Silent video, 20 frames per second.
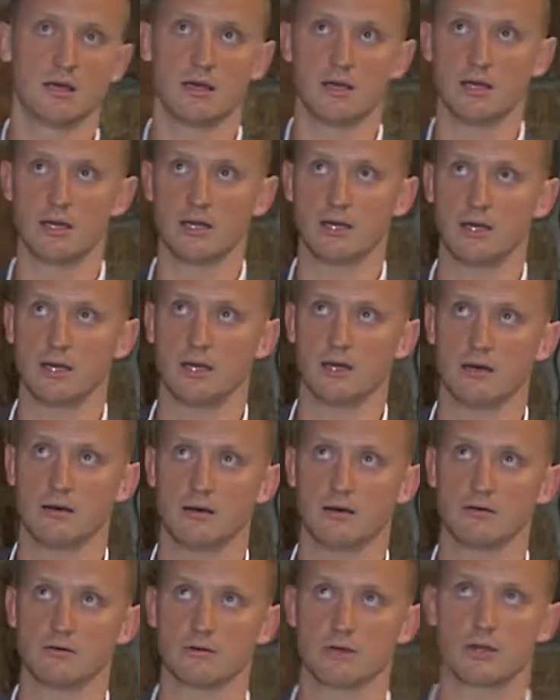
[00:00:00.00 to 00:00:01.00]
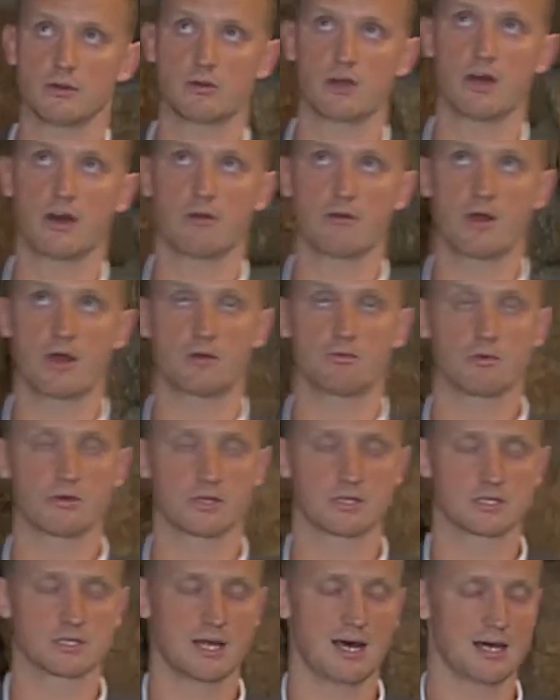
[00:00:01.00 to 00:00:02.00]
and it'll counteract one of
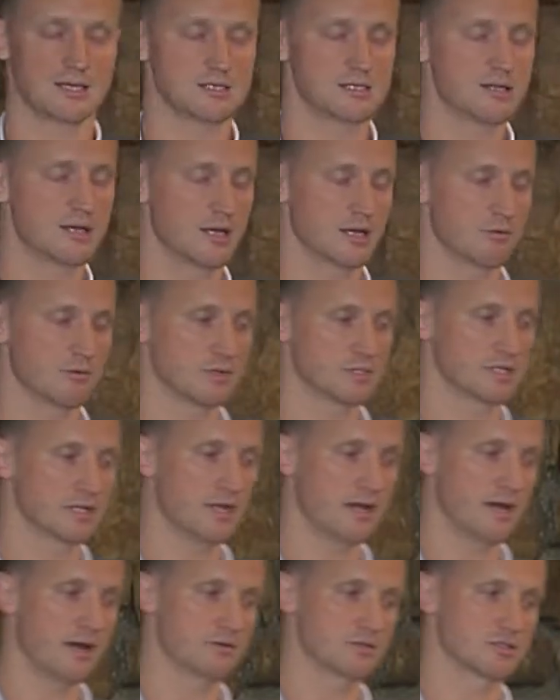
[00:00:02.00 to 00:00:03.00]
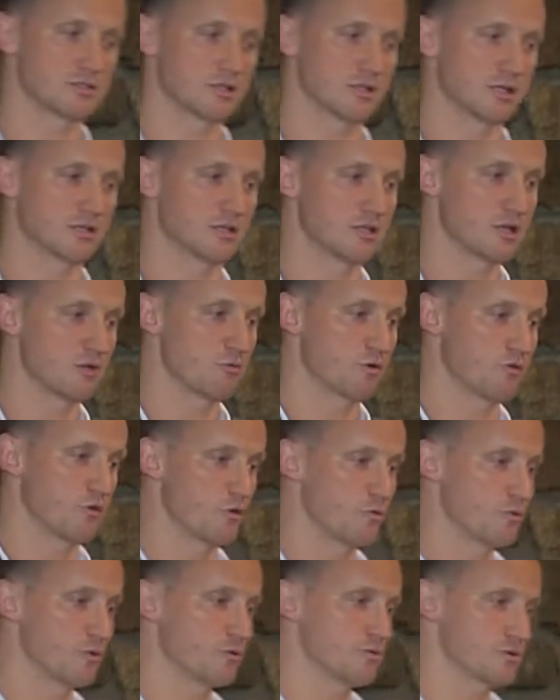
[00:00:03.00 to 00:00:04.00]
the slides later, but today I was looking at the number of
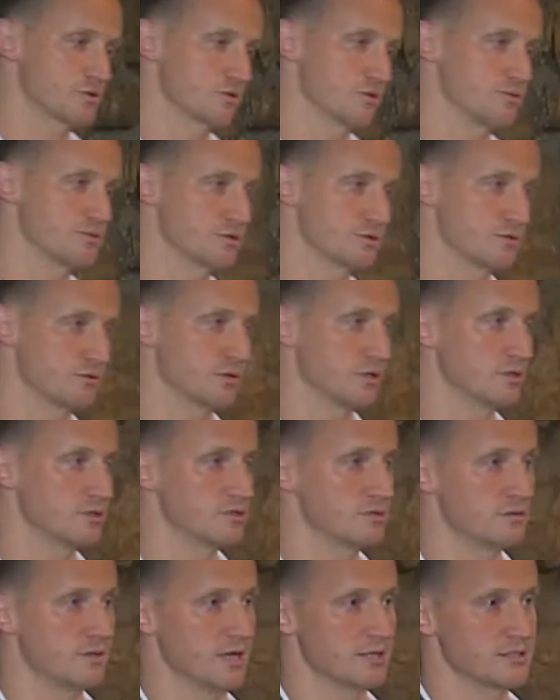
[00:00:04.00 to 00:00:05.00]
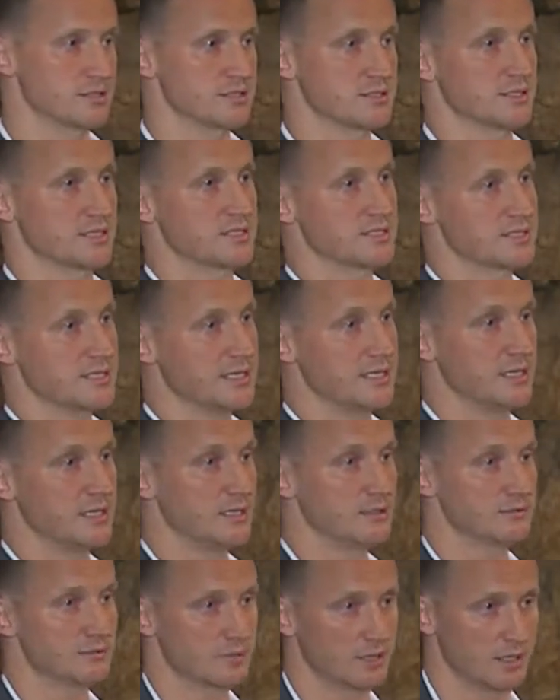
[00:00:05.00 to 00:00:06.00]
opioid prescriptions written in
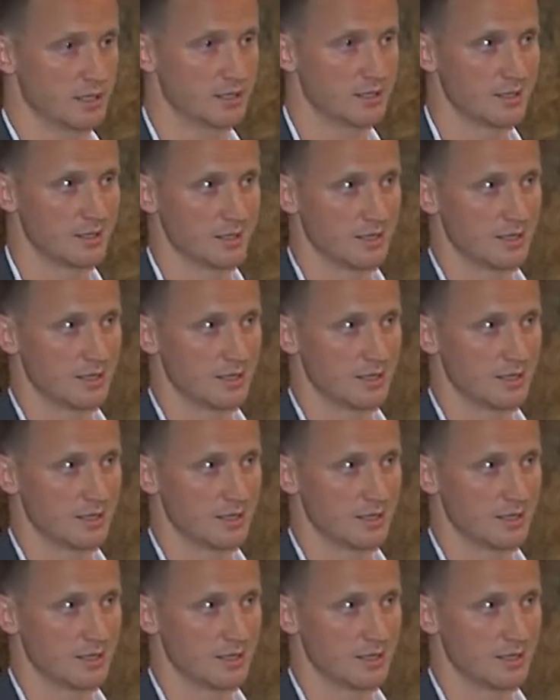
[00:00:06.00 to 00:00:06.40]
2016. Okay,